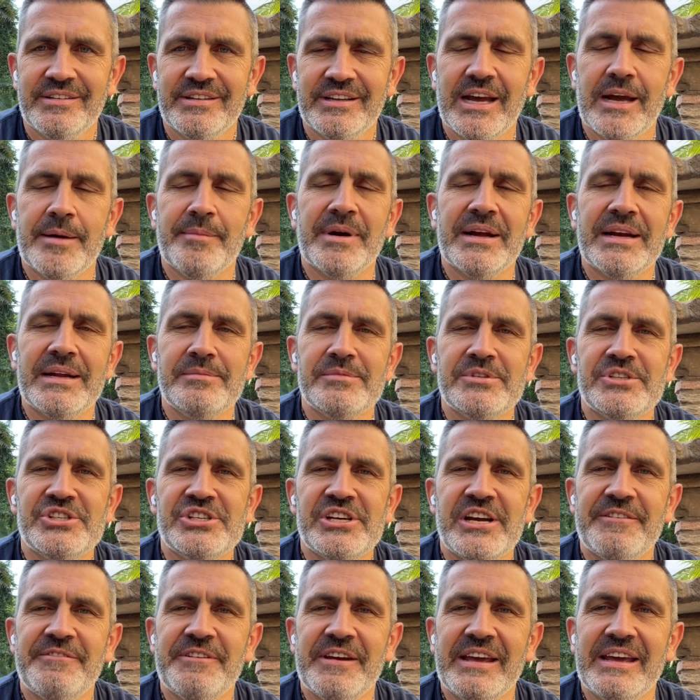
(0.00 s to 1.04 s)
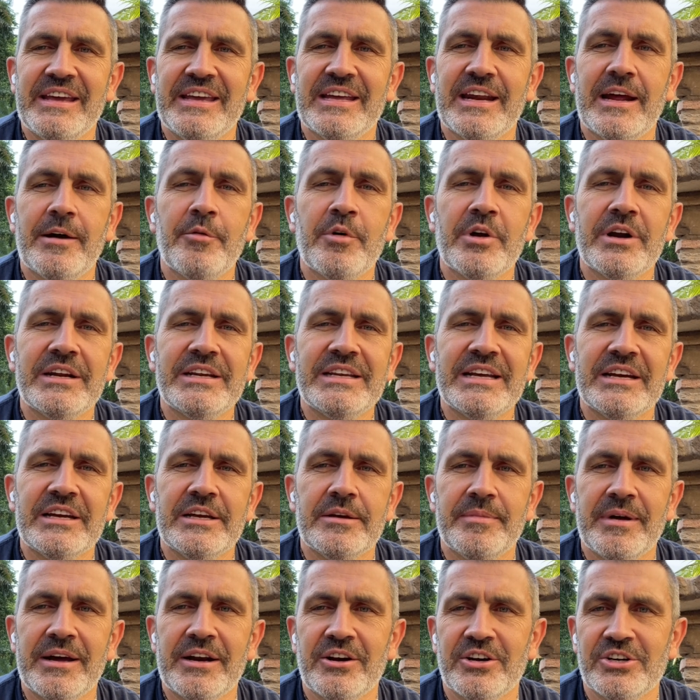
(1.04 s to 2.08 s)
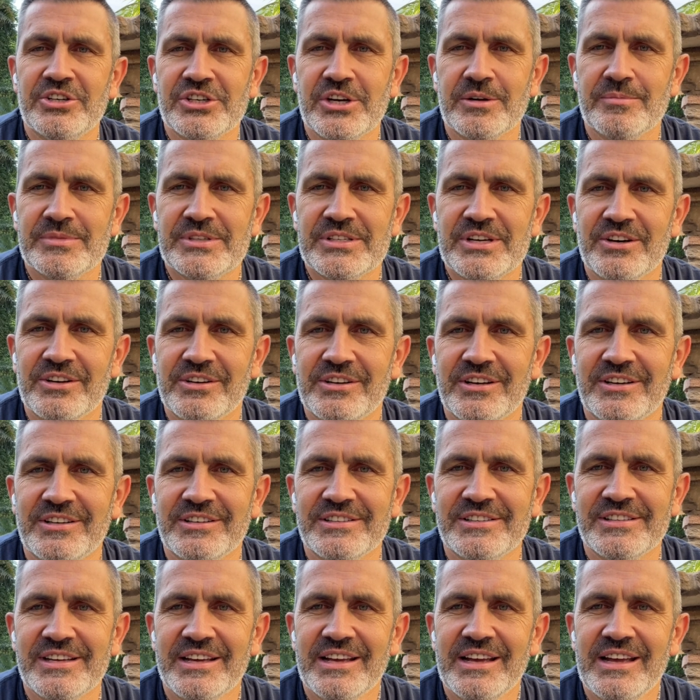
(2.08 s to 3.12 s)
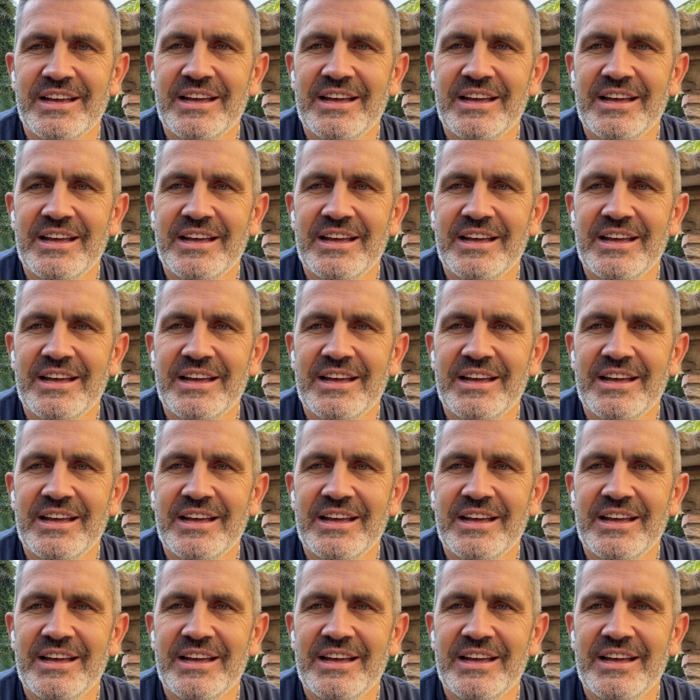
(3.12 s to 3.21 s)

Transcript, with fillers: Hi, my name is Jeff Heggie and I want to tell you about our Jumpstart calls.